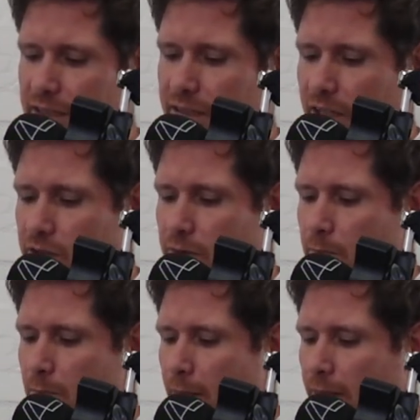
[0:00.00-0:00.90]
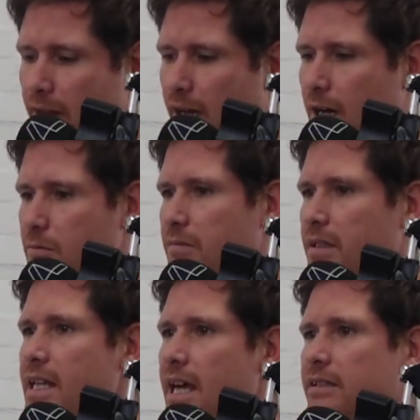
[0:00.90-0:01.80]
So.
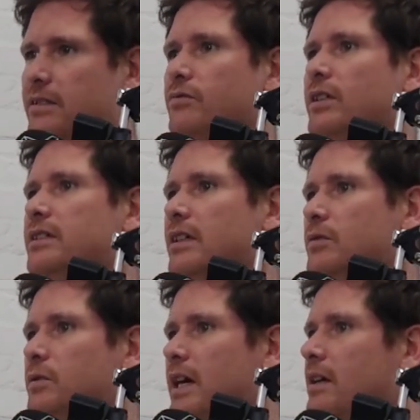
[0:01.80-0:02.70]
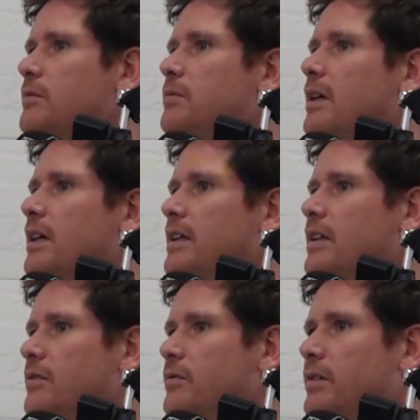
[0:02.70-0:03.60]
Yes, research would help. It
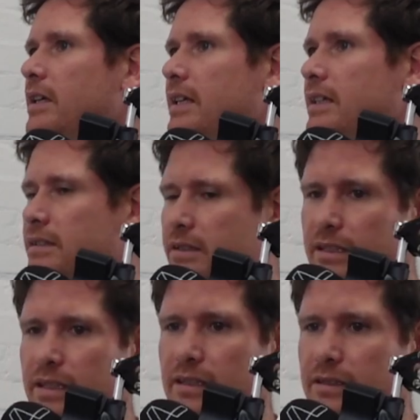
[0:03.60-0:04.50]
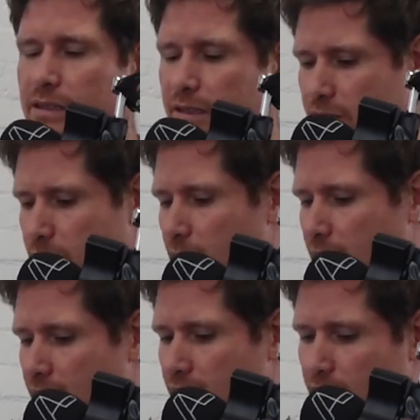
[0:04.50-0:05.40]
is just,
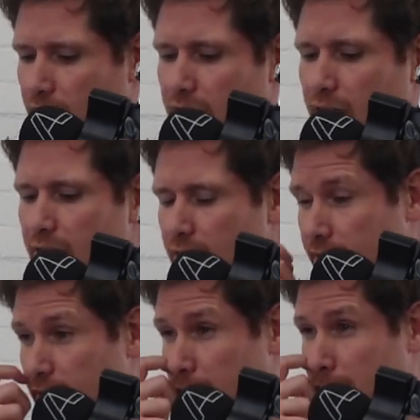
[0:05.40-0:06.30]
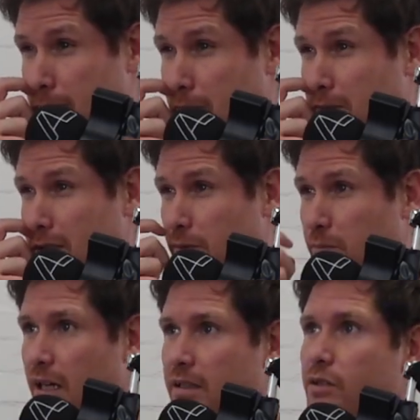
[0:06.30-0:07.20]
and this is a sort
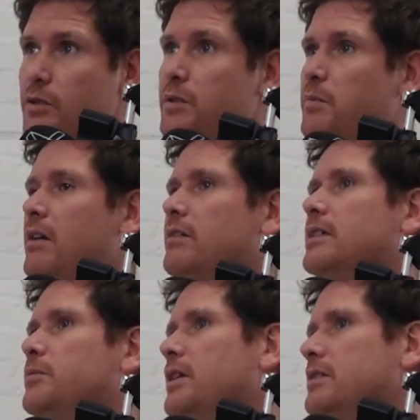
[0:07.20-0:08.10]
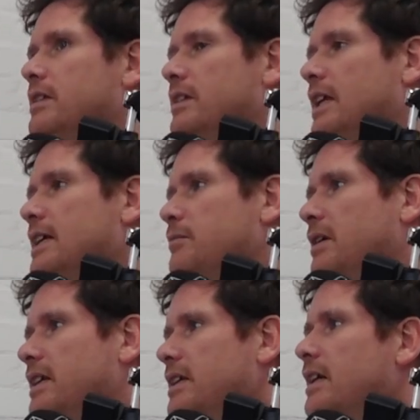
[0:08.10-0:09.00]
of a doom spiral, I suppose, that the less
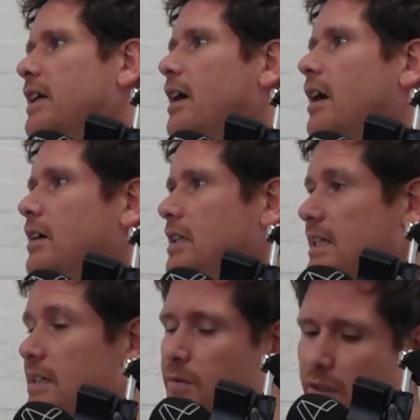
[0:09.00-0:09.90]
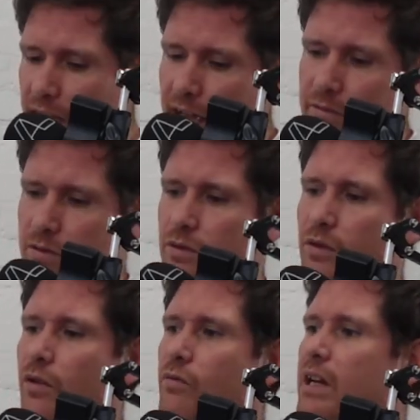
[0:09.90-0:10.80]
money architects feel they have
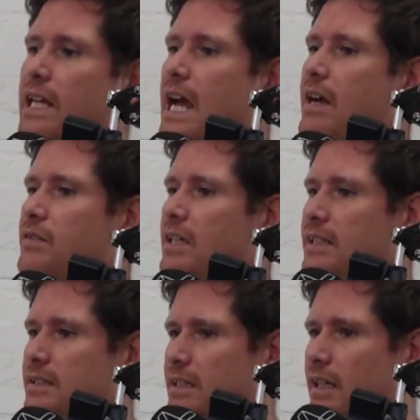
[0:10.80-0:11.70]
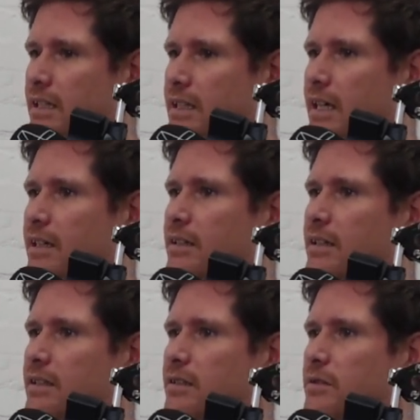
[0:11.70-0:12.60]
or really have, the less likely they are
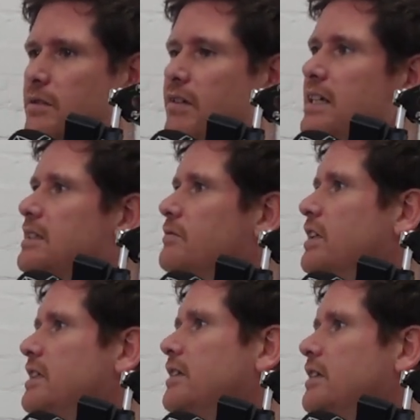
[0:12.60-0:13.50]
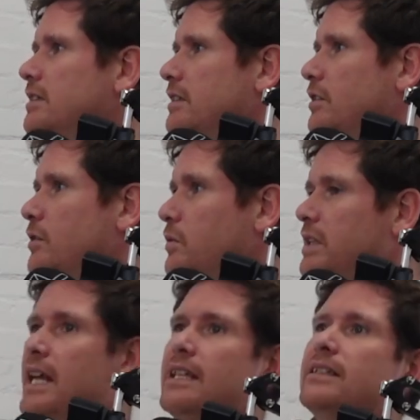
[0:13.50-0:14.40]
going to invest in research that
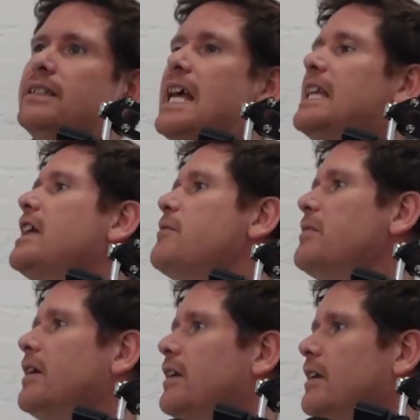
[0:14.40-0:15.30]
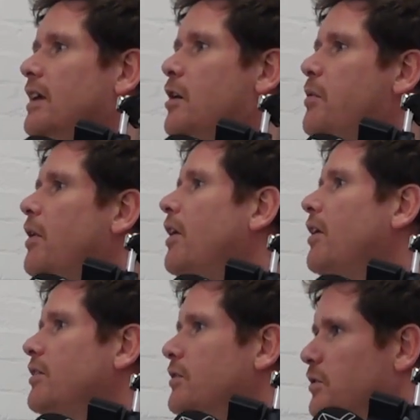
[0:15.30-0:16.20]
would then set them
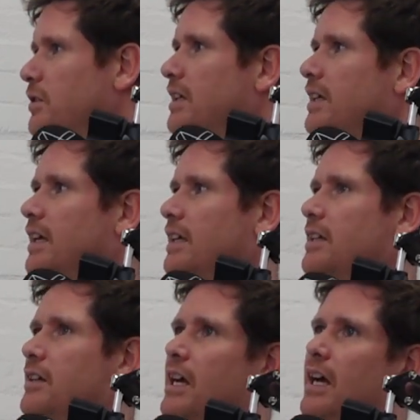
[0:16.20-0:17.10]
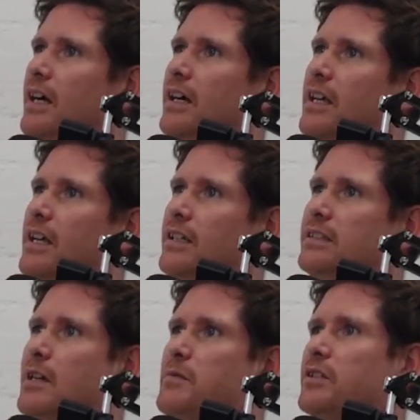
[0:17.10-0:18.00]
apart or,
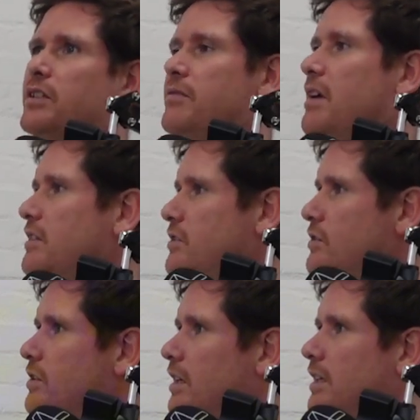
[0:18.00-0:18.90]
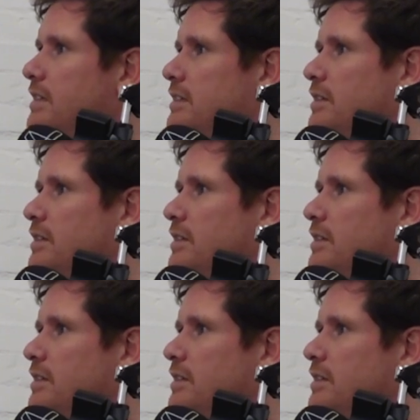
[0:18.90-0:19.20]
demonstrate value to clients.